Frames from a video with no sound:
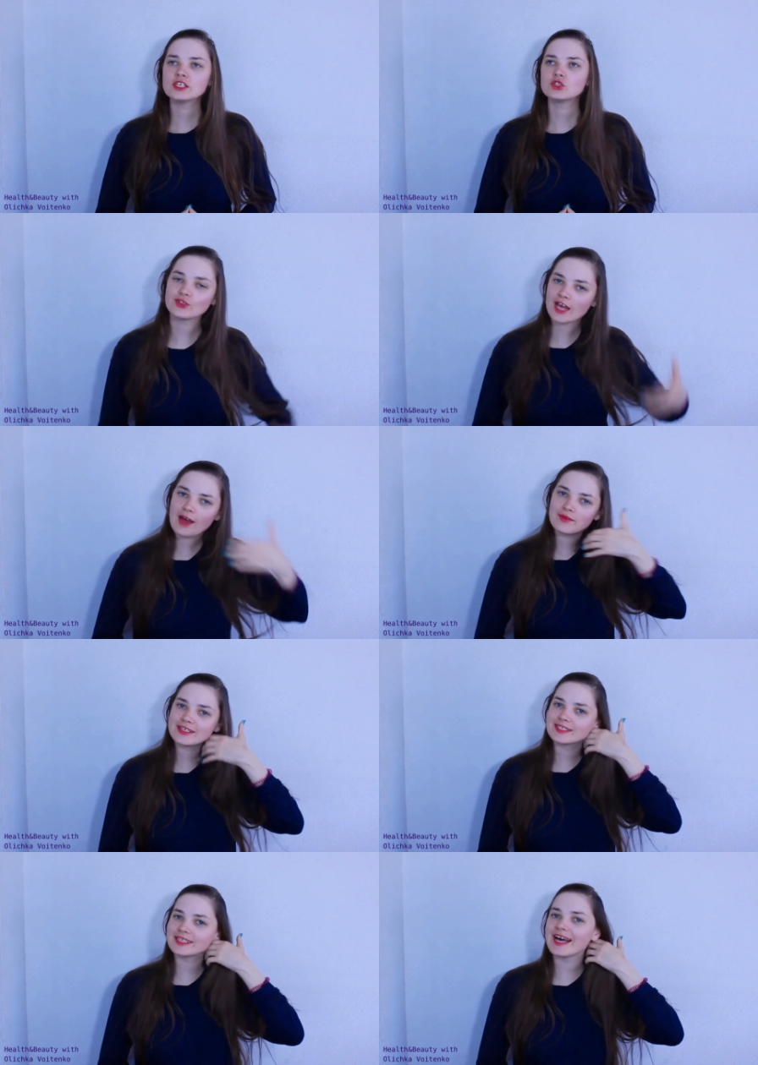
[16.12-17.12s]
to have
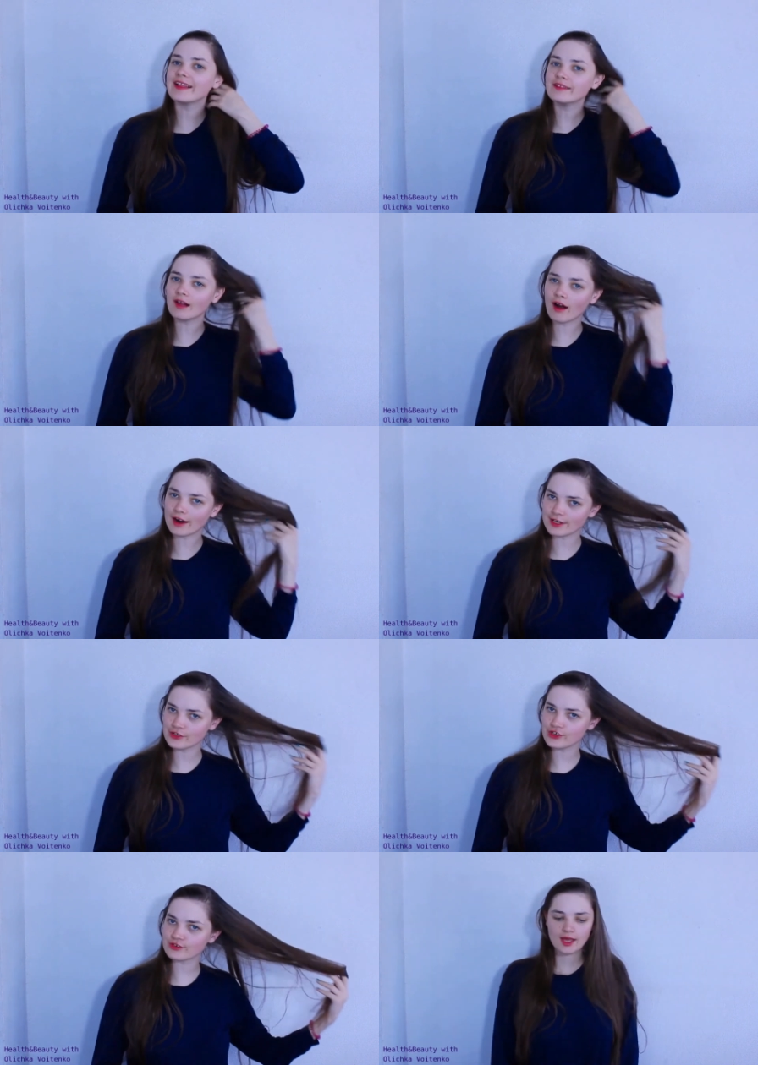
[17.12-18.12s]
it
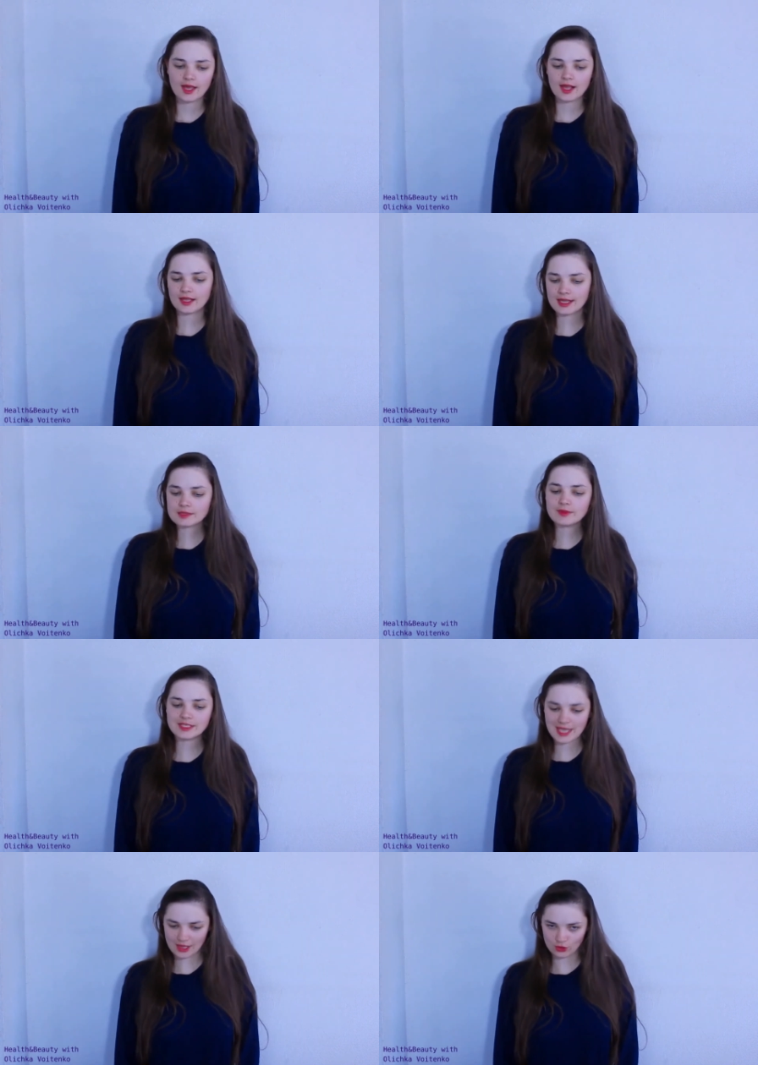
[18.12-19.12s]
large. Let me
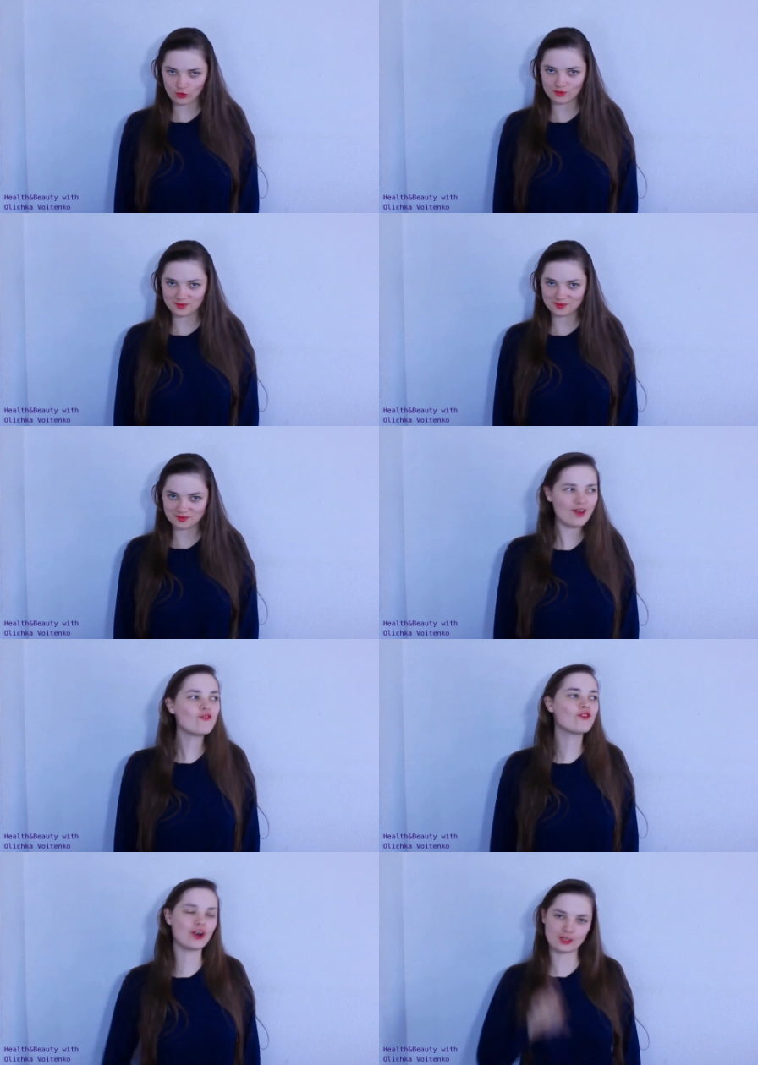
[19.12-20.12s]
tell you,
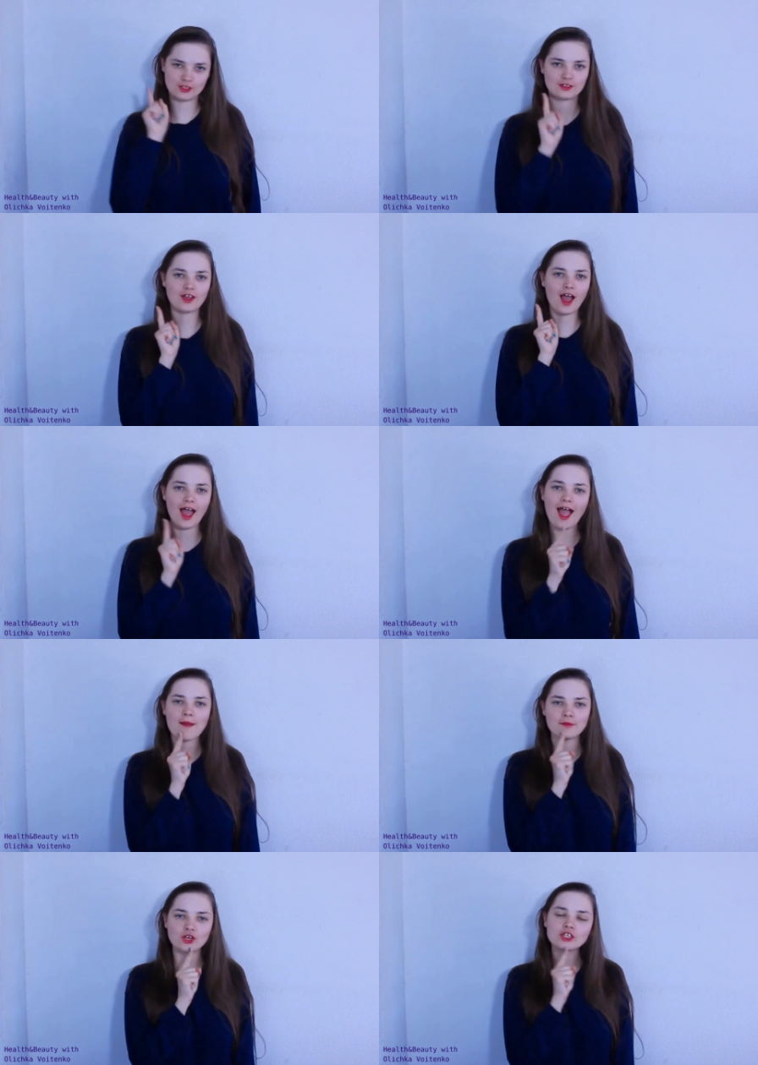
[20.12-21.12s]
first,
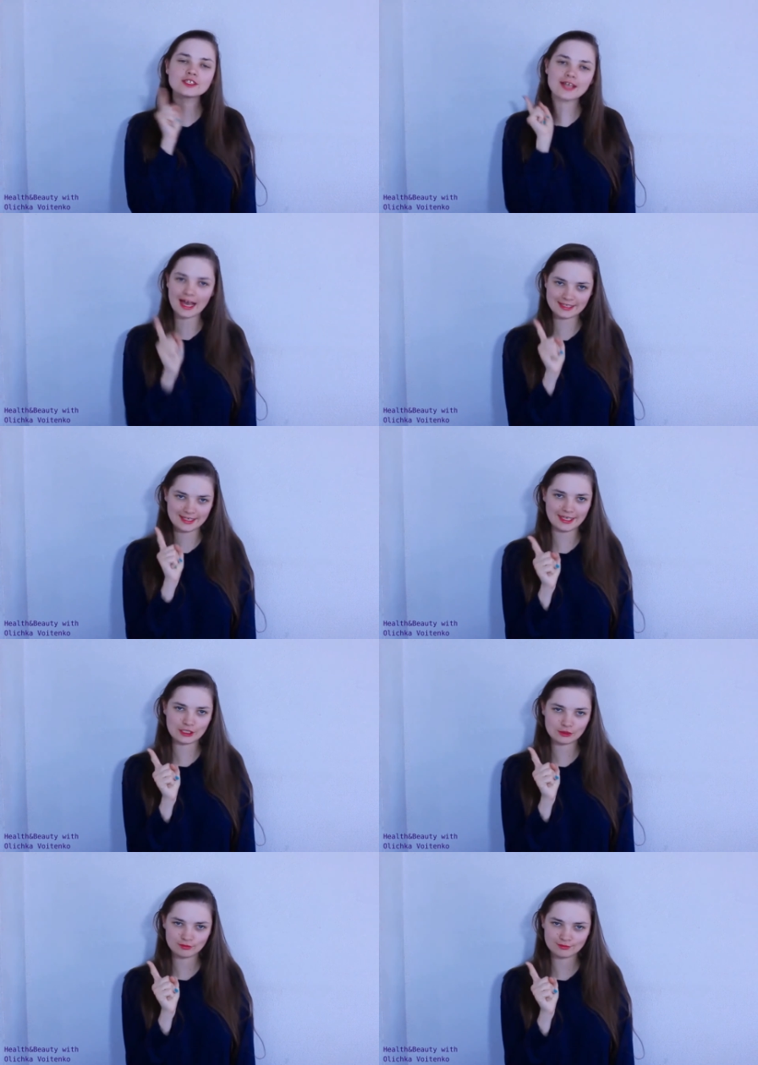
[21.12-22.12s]
I'm not cutting it.